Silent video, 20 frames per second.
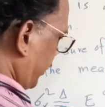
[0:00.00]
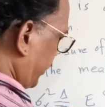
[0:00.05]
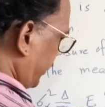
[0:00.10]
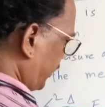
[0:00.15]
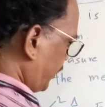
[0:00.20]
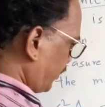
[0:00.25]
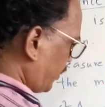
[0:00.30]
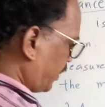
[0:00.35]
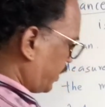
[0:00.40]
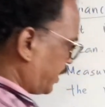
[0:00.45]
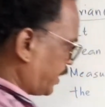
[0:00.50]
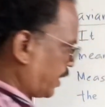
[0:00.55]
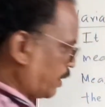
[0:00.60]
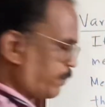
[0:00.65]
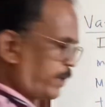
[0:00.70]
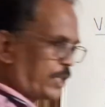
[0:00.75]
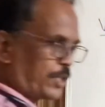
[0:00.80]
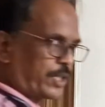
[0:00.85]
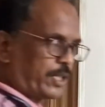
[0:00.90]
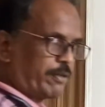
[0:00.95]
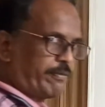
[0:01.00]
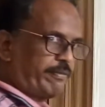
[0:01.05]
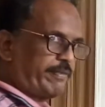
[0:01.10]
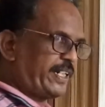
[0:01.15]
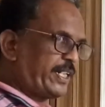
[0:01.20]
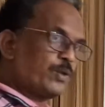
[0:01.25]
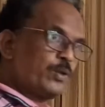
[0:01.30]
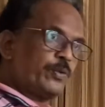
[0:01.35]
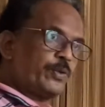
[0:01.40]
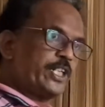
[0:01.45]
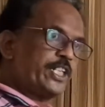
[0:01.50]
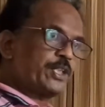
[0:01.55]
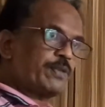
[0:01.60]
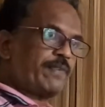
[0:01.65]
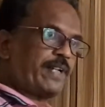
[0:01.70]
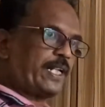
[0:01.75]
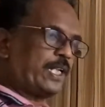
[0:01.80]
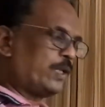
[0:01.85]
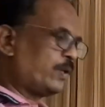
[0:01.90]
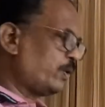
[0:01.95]
is deterministic, we know its
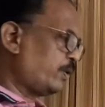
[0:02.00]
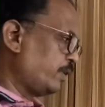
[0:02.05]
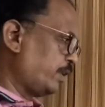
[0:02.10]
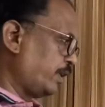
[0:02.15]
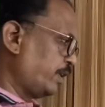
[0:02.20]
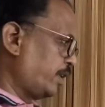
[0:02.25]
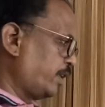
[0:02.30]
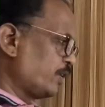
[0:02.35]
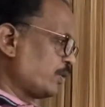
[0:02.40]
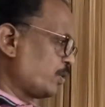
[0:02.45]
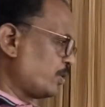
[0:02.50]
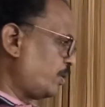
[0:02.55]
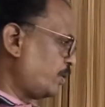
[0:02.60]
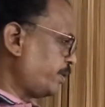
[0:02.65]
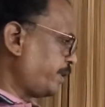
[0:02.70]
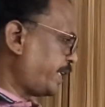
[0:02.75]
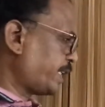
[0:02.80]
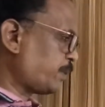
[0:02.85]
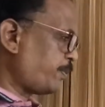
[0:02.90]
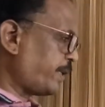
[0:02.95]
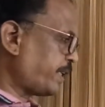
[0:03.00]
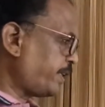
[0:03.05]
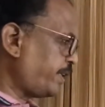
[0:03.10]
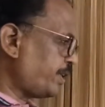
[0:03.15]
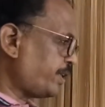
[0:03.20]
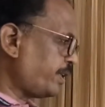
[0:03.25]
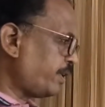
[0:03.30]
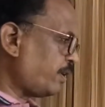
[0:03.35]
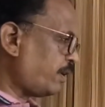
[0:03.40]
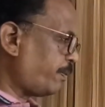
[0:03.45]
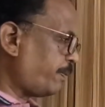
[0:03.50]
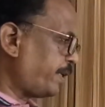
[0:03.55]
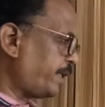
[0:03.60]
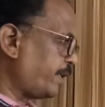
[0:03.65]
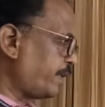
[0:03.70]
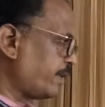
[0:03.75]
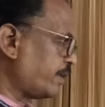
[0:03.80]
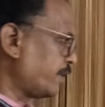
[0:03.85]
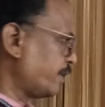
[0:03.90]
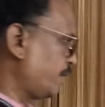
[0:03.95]
value, so expectation
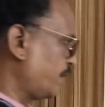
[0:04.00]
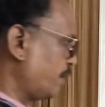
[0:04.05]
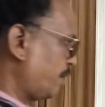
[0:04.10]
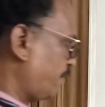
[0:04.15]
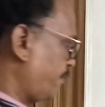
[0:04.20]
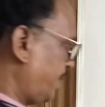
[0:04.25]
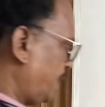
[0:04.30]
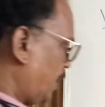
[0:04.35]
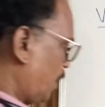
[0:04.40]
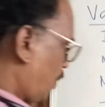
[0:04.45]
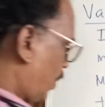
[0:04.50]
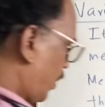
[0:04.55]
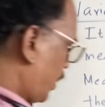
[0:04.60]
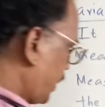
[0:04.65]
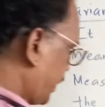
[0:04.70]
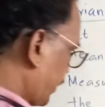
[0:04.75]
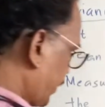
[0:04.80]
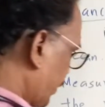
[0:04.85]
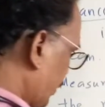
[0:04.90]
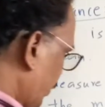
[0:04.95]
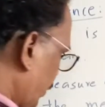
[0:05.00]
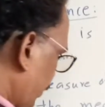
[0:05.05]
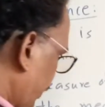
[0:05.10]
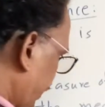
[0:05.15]
operator will not do